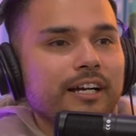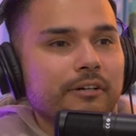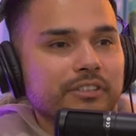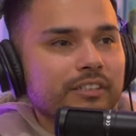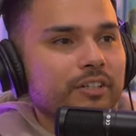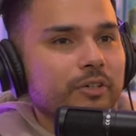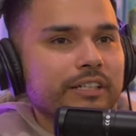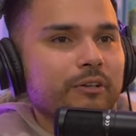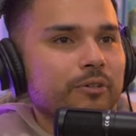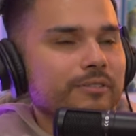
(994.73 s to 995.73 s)
I was gonna go
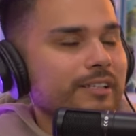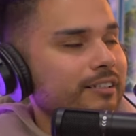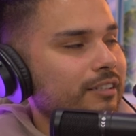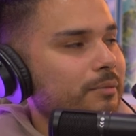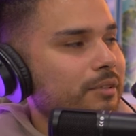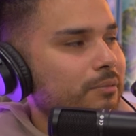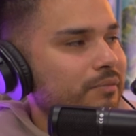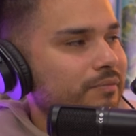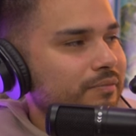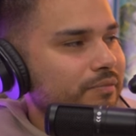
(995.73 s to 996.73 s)
and order like a double double.
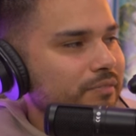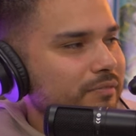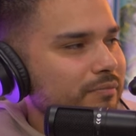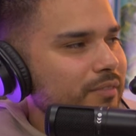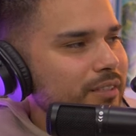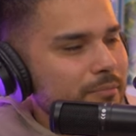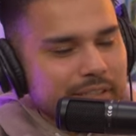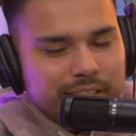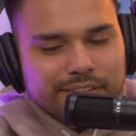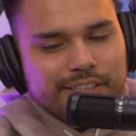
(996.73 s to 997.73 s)
Mm.
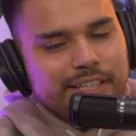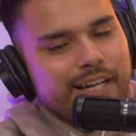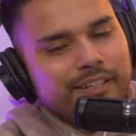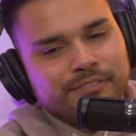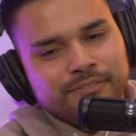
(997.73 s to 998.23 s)
But then I was like, nah.